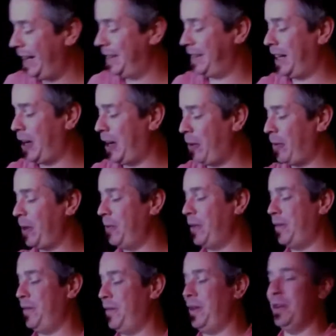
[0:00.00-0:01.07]
And is it
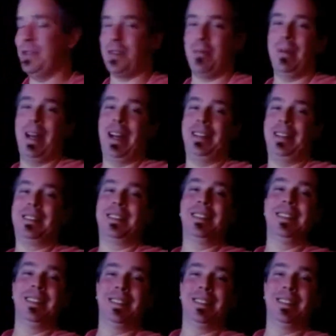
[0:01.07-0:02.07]
helping with views or minutes?